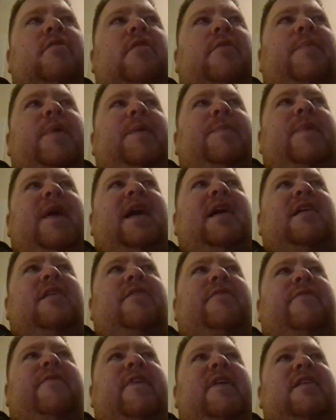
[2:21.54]
I'll be back
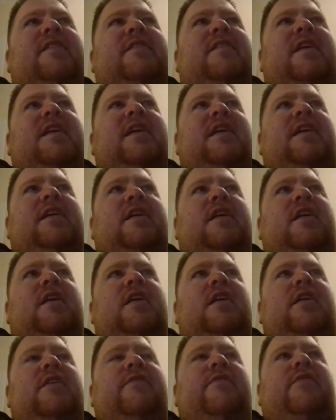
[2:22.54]
Thursday
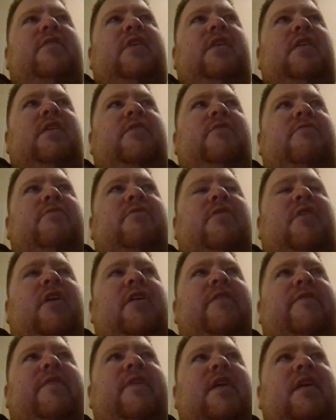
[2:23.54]
evening, kind
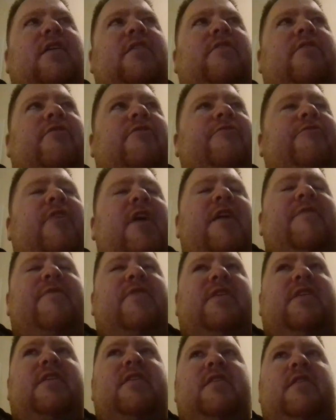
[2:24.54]
of thing, or
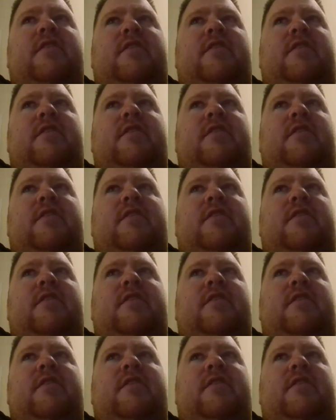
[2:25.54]
whether.